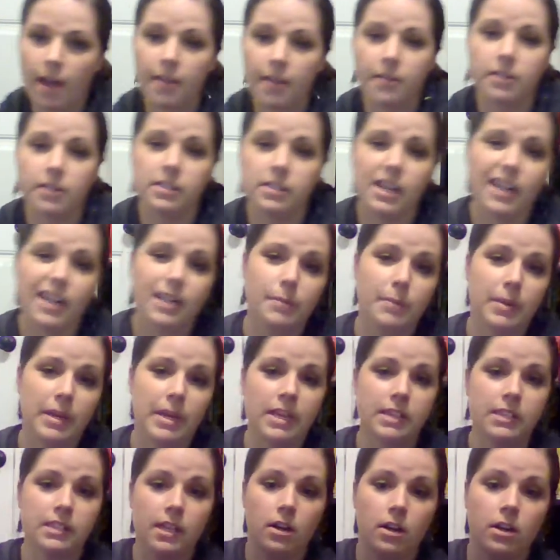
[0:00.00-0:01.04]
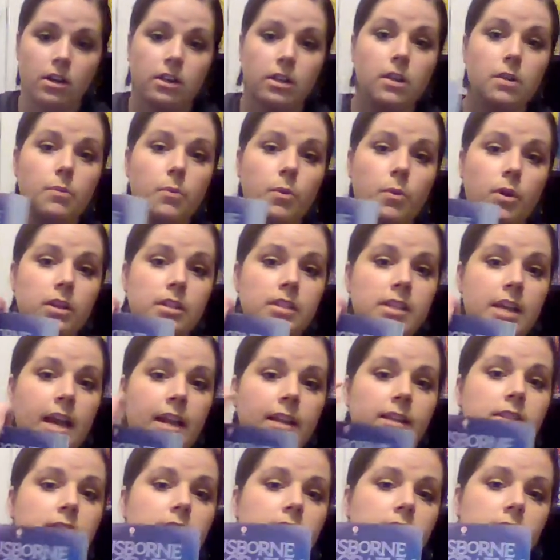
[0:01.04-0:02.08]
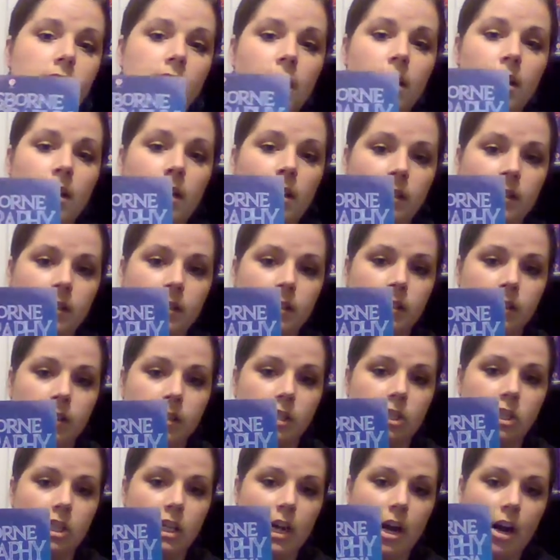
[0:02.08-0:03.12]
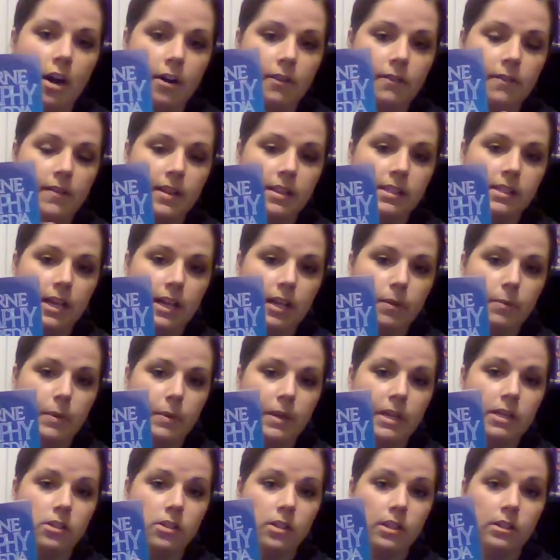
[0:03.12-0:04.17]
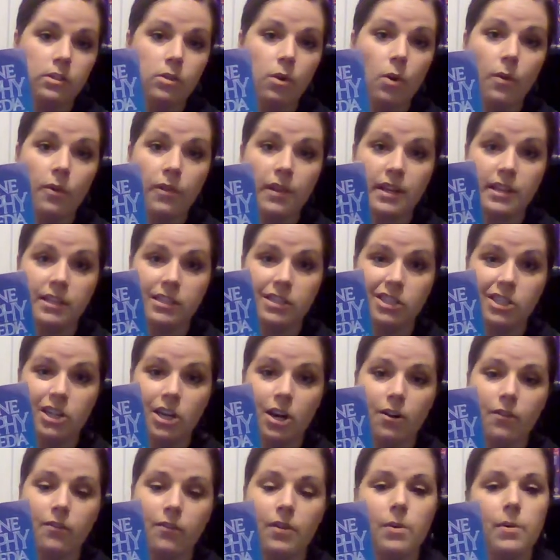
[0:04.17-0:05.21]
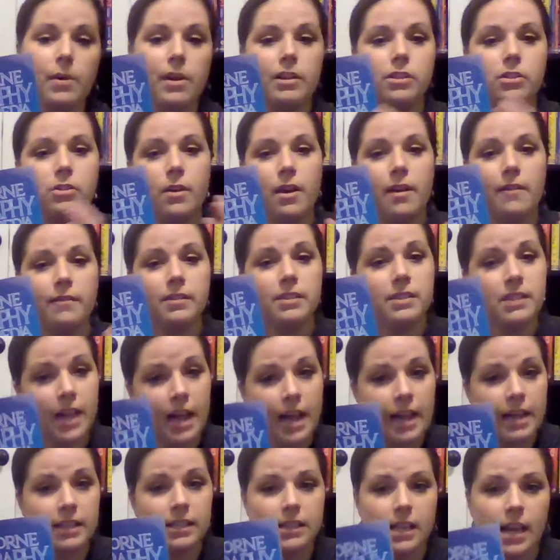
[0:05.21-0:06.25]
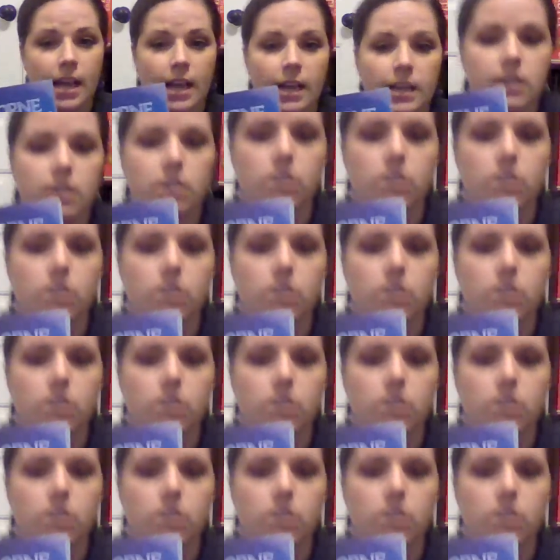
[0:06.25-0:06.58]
other encyclopedias that are a little more intense. This is a geography encyclopedia, so this whole thing is geography. We also have science and